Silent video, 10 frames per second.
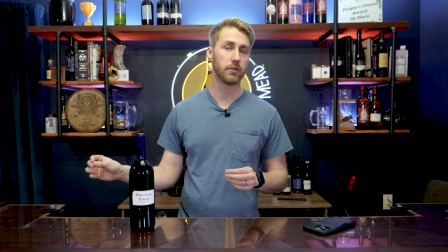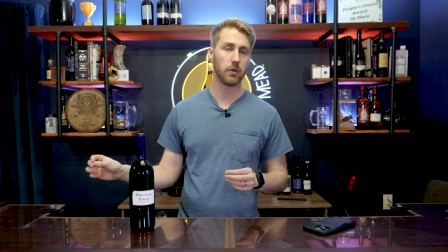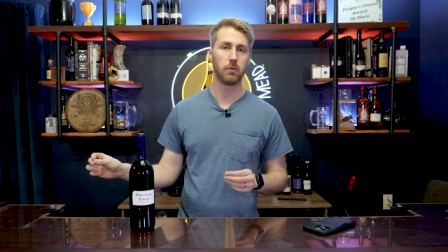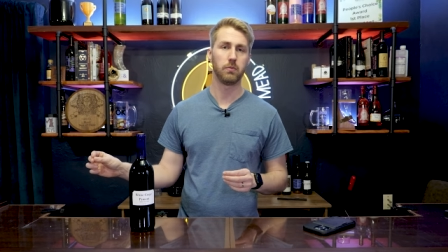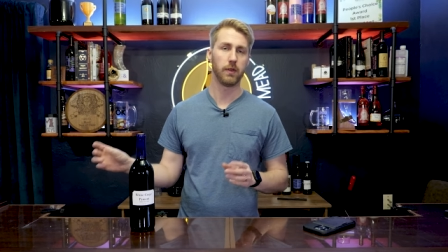
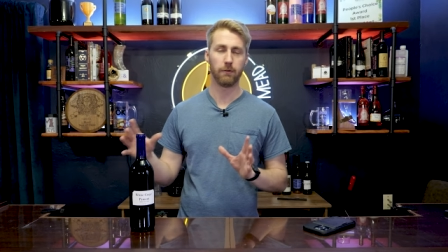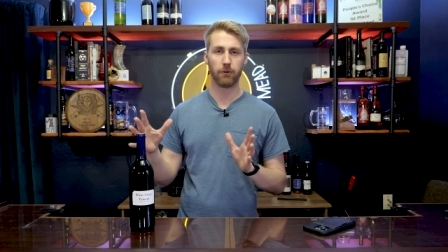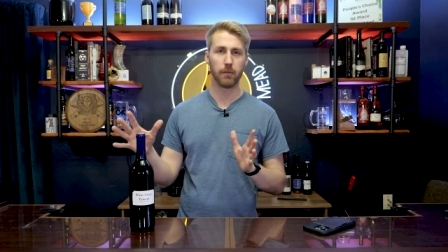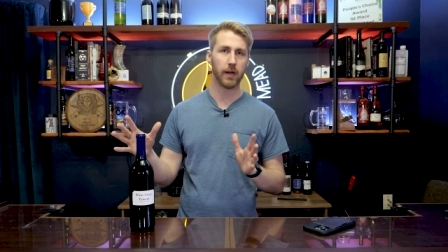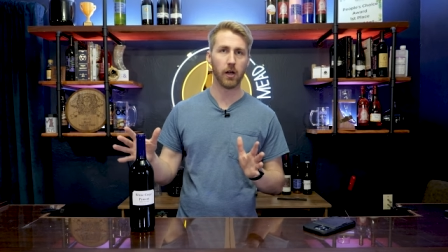so that
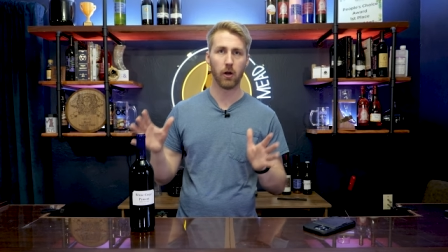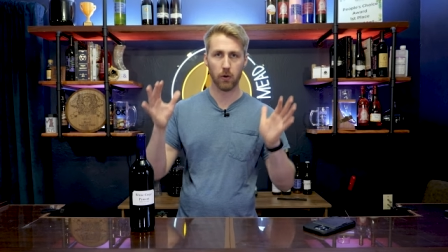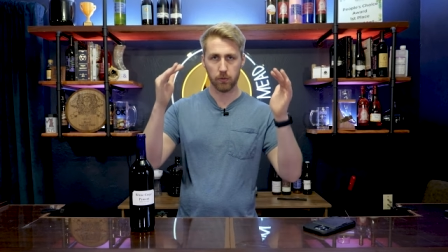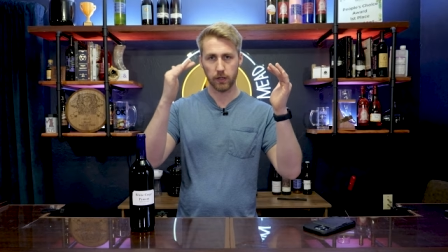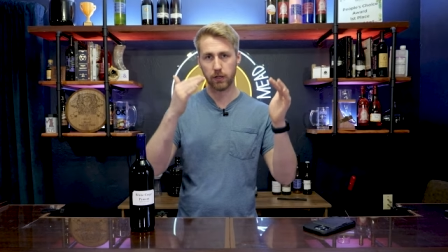Fermaid
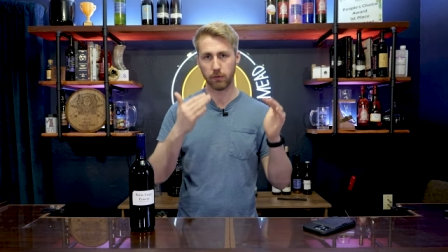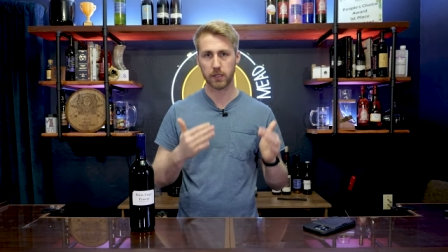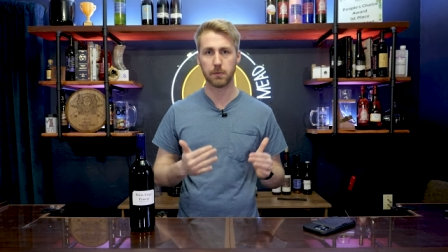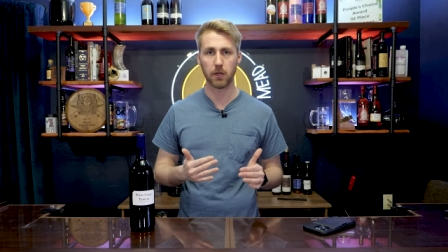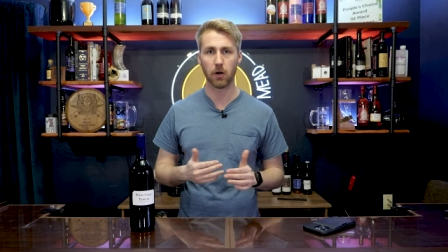O in the
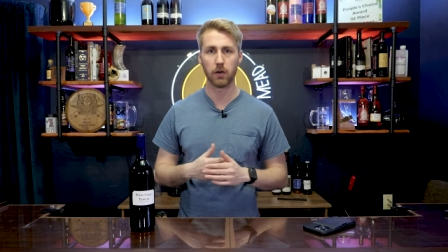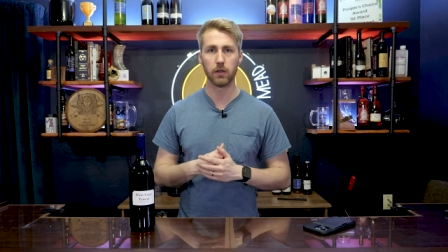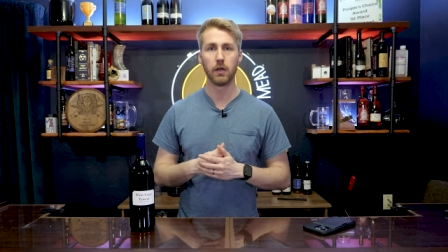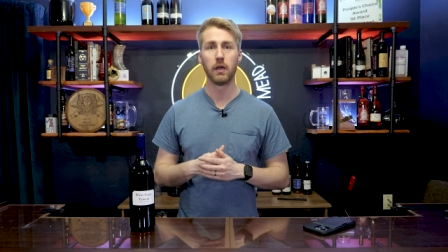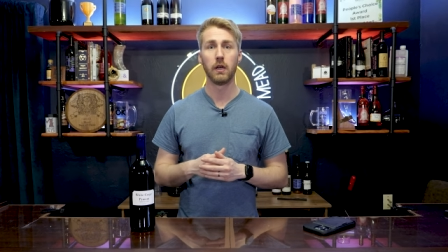recipe card